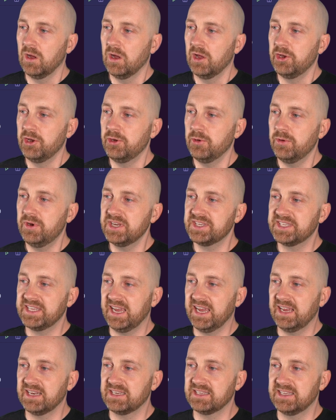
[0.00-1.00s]
Notice
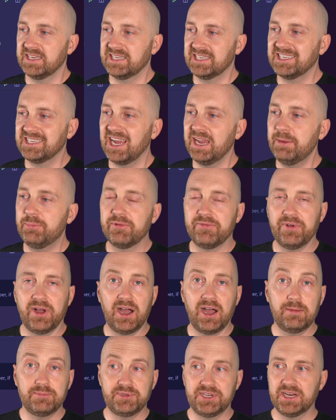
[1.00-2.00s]
that the type of
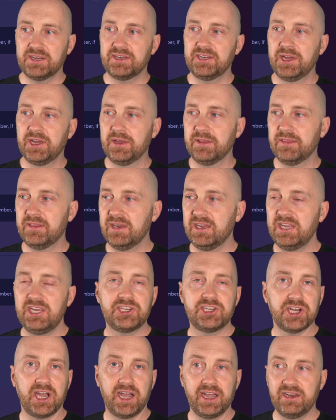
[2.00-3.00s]
object that
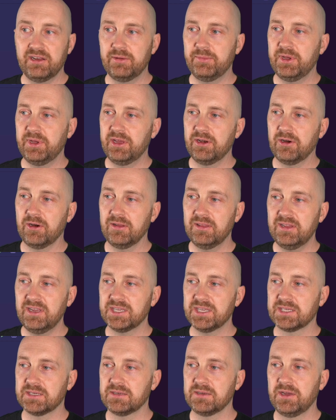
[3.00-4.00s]
each item in our
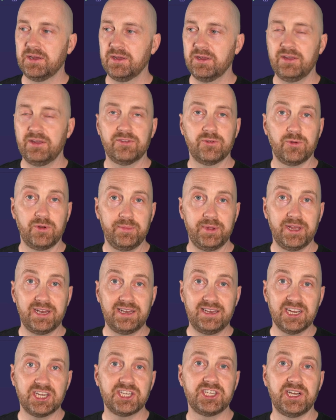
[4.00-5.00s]
list is going to be a
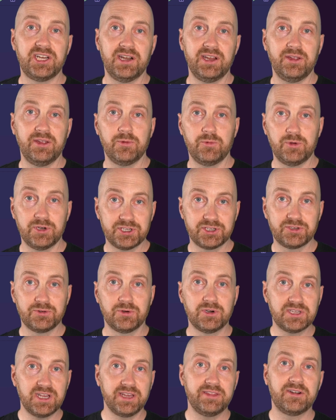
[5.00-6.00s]
dictionary, which
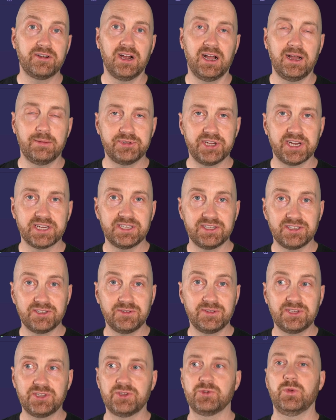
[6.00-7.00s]
stores other objects. And so
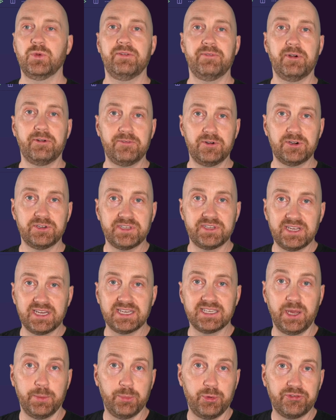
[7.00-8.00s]
this is one of our first
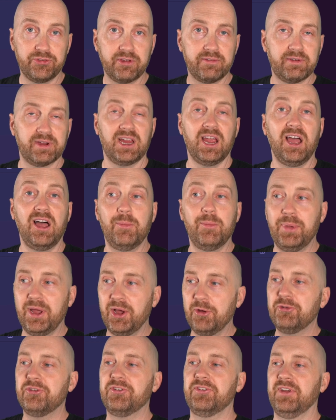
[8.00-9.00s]
examples of a
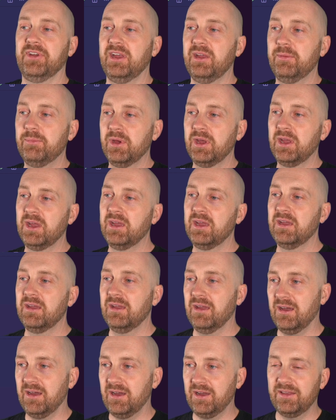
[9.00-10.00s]
compound type
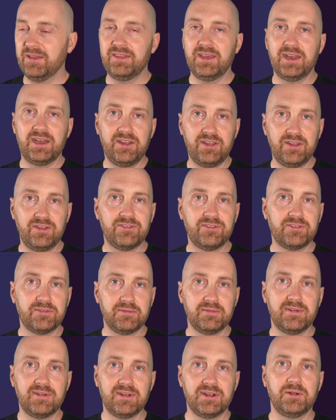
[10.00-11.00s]
uh, that is
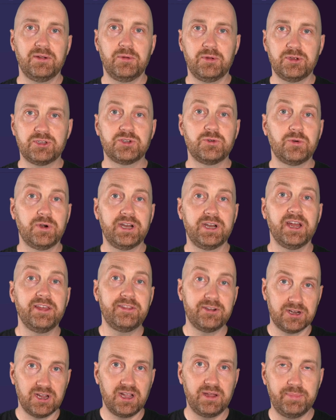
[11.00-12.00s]
storing
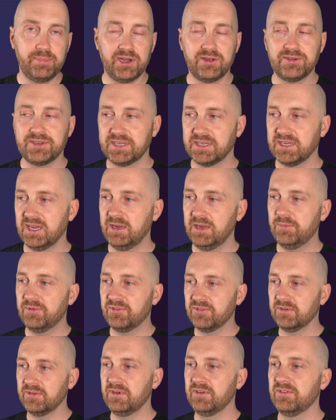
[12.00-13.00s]
other compound
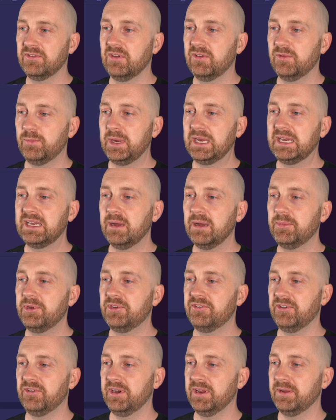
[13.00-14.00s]
types is, is being
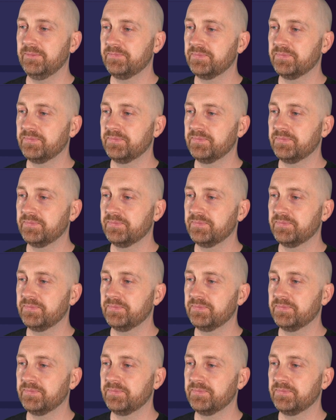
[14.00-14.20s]
demonstrated.